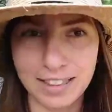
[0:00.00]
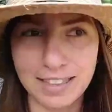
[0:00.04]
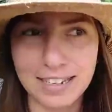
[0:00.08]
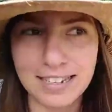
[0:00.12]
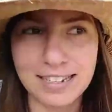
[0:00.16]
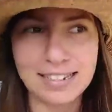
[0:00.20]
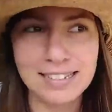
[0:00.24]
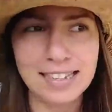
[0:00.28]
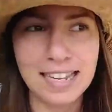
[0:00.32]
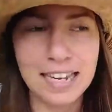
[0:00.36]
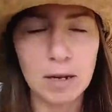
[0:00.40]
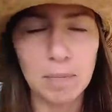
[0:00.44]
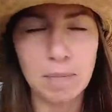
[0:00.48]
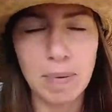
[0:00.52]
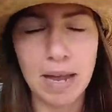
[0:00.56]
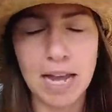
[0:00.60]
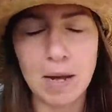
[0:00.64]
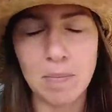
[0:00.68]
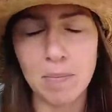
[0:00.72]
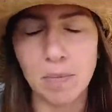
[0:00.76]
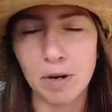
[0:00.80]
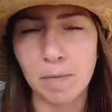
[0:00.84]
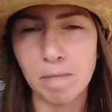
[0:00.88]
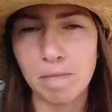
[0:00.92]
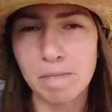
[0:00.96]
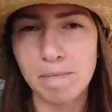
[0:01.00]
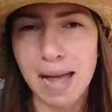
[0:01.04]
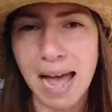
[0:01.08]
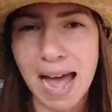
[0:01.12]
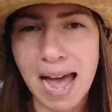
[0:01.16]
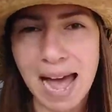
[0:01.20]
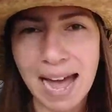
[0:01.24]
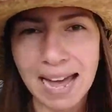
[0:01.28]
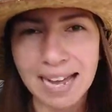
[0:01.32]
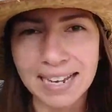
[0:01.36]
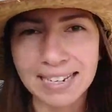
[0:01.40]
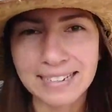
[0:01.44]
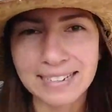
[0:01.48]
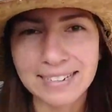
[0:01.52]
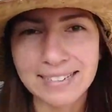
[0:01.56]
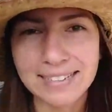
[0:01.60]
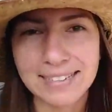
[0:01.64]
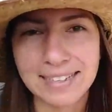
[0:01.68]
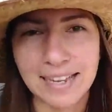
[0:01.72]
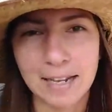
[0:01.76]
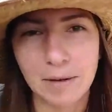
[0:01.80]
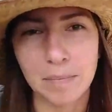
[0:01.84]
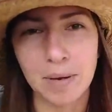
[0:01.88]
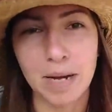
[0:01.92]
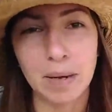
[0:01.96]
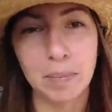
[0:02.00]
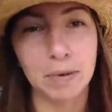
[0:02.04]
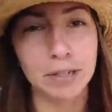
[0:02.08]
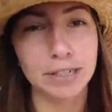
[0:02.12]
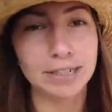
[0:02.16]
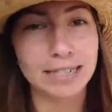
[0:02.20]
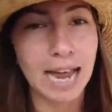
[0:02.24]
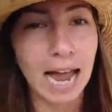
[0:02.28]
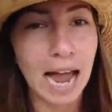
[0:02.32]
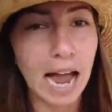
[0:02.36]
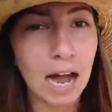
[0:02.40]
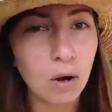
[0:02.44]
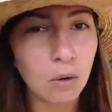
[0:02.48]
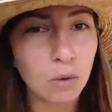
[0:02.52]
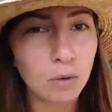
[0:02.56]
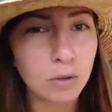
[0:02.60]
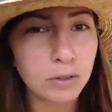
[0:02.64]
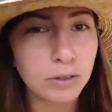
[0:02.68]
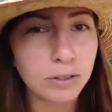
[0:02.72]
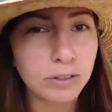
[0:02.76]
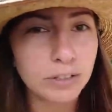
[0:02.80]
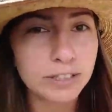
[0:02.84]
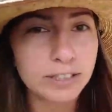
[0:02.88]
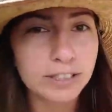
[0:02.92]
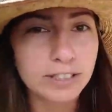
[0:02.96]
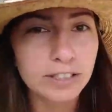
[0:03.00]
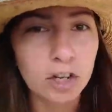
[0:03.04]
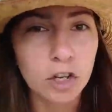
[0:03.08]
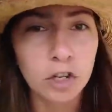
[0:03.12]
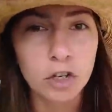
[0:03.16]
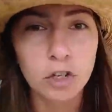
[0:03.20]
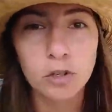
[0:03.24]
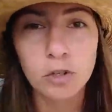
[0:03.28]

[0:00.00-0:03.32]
Things like paper bags and paper towels,